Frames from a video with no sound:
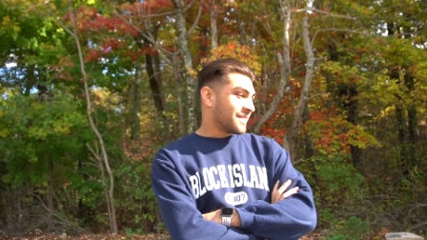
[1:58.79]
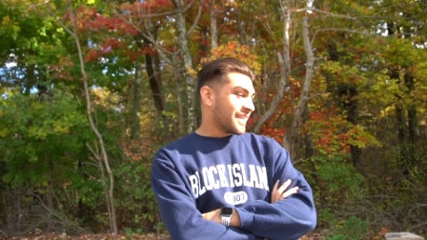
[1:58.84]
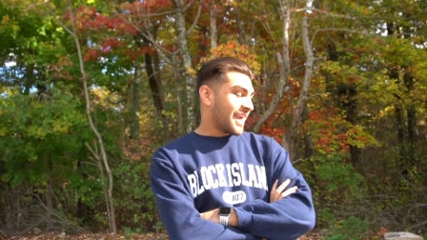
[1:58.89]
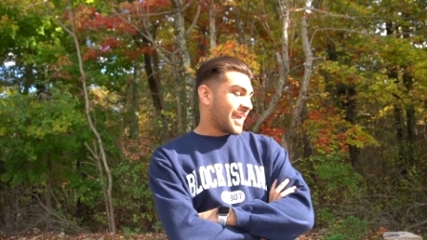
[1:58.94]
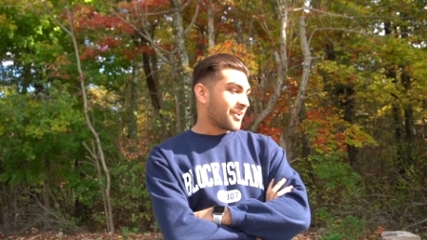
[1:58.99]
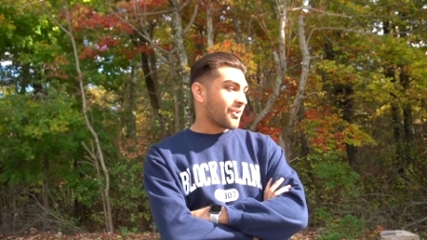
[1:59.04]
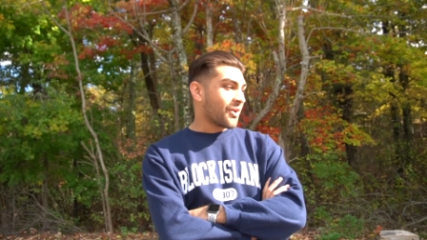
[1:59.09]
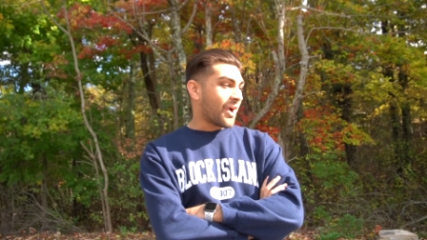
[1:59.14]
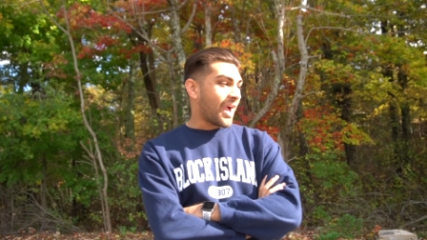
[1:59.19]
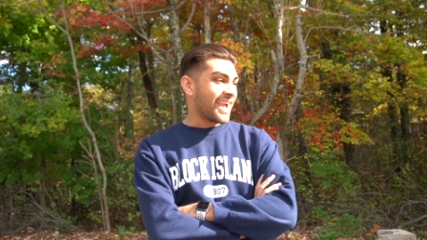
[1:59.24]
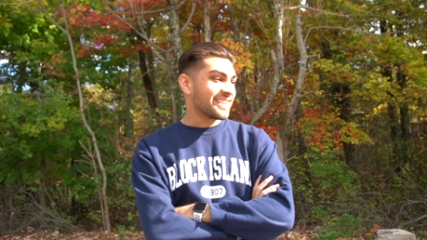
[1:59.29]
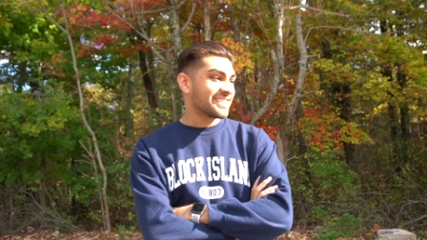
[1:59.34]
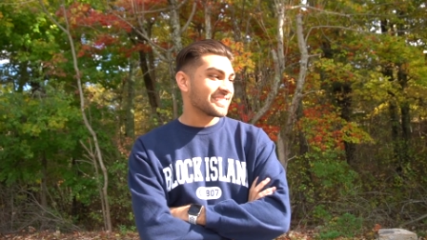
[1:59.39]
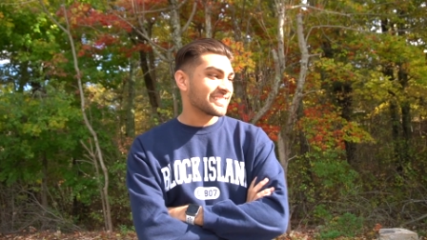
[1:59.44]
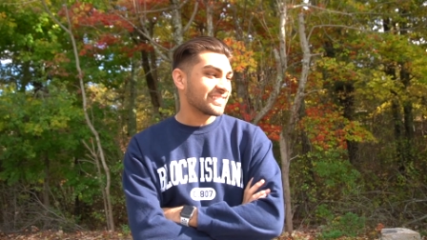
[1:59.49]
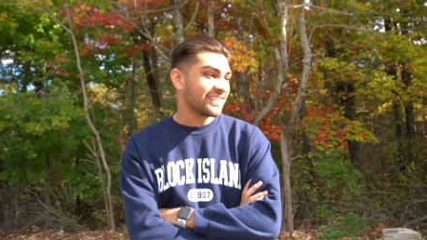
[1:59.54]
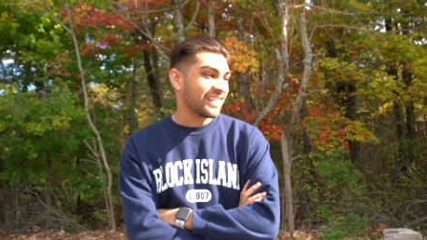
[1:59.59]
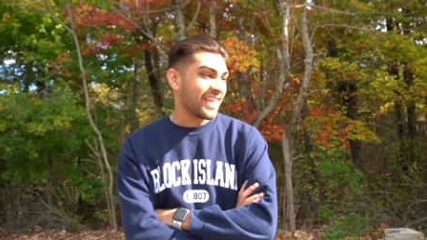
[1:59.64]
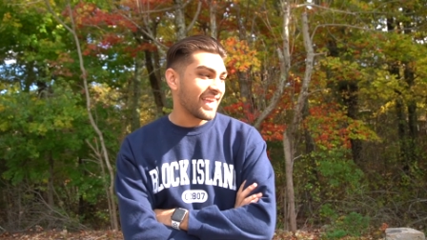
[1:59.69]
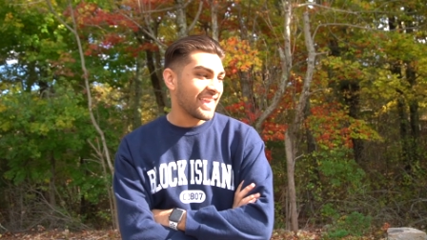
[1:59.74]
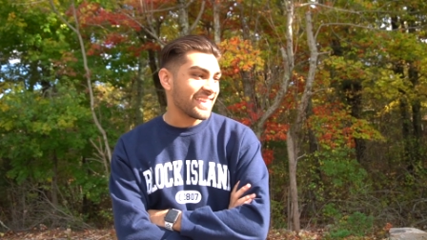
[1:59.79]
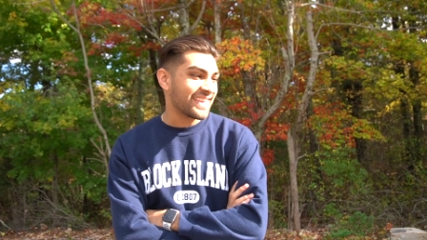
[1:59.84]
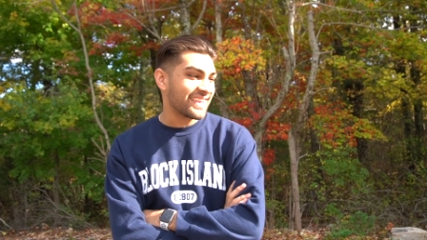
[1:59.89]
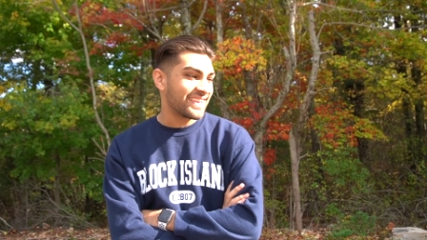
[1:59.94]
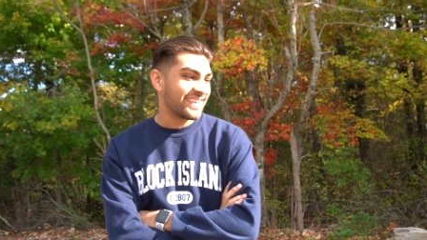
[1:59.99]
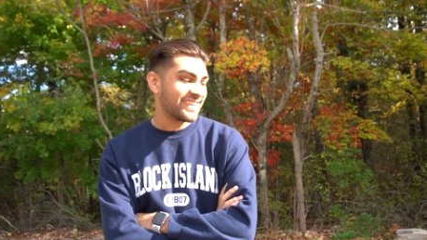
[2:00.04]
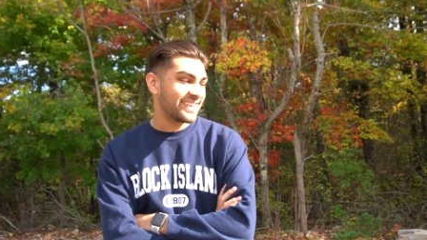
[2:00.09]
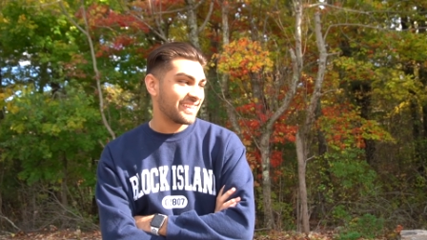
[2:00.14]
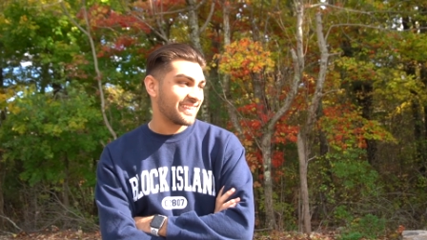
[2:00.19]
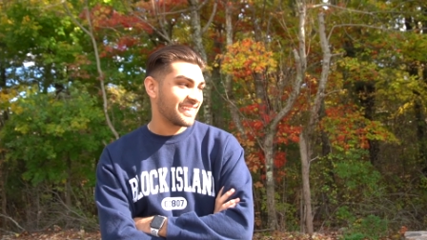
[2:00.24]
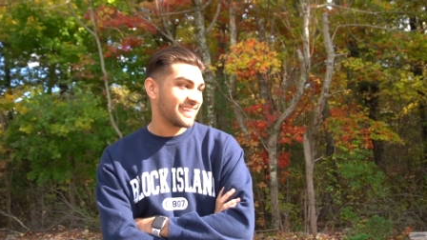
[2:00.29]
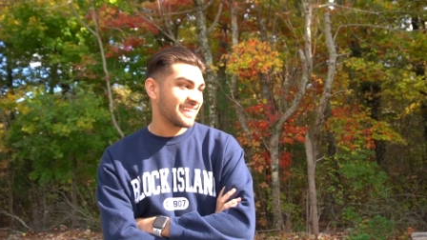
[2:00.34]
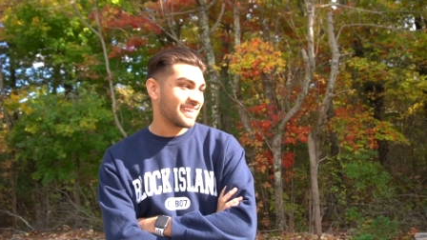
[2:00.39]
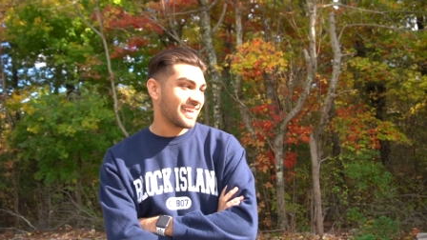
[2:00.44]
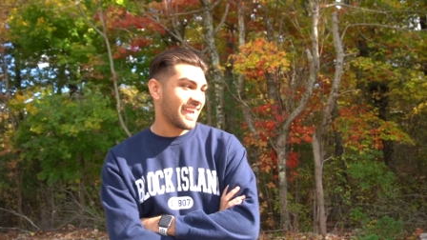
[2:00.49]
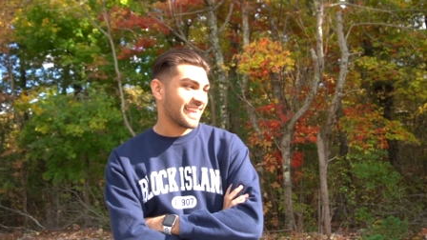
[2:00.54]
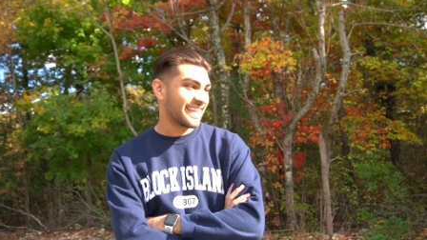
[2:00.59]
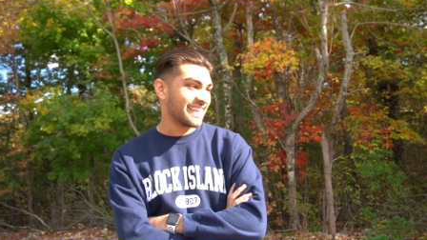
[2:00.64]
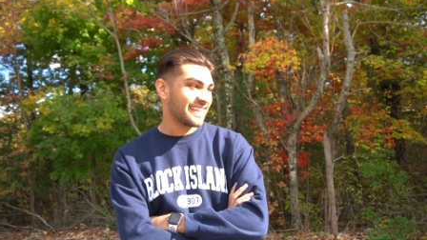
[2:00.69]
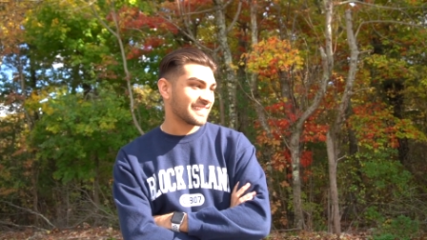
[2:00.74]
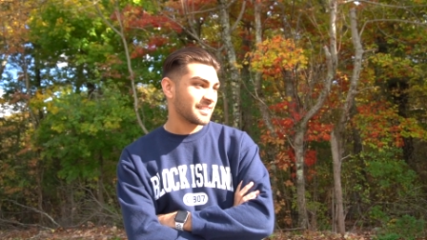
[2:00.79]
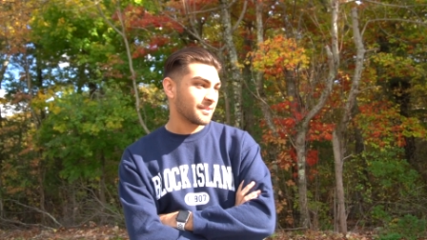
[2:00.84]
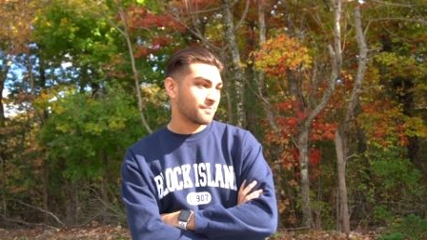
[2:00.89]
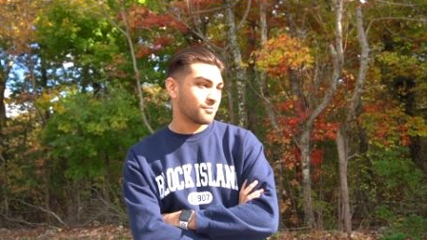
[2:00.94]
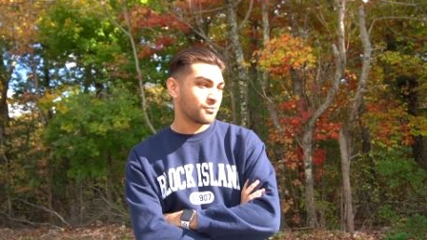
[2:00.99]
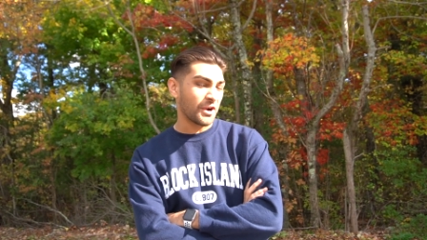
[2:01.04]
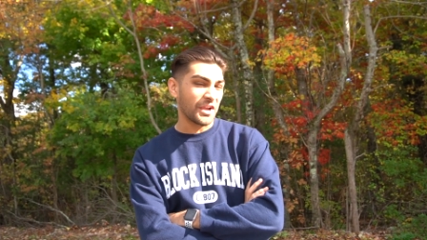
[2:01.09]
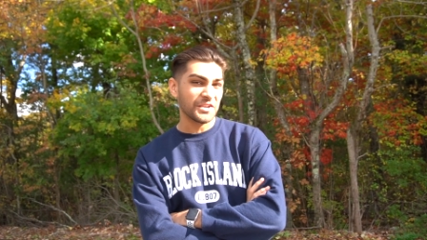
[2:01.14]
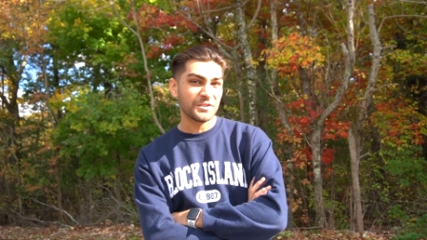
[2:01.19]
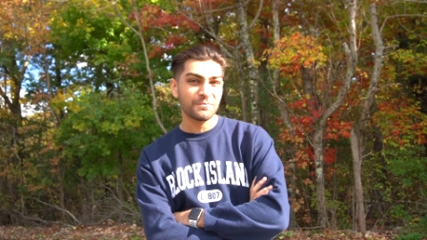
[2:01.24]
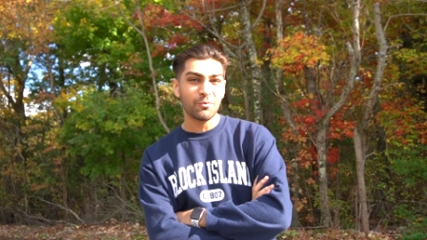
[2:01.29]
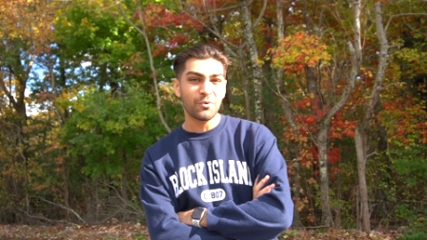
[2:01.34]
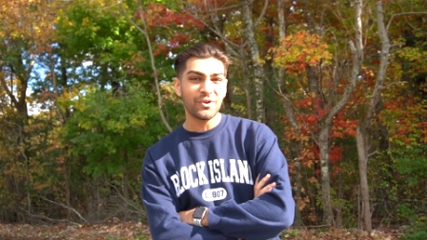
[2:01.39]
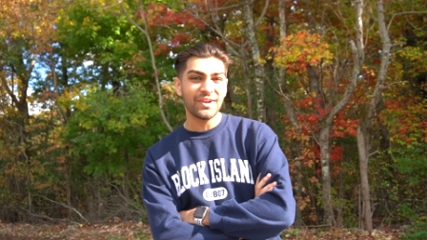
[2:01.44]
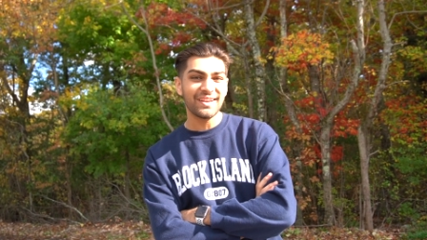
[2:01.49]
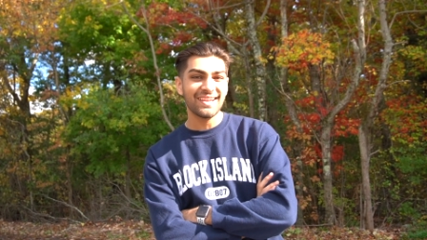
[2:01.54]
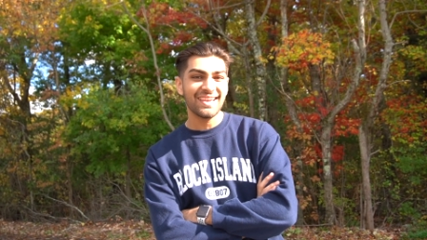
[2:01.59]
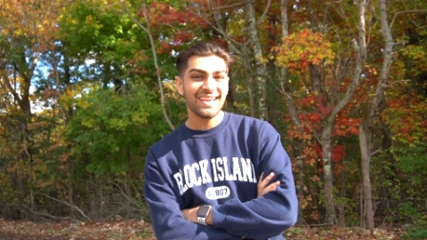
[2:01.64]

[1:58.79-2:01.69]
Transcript: I don't know. I just like, I guess the price point.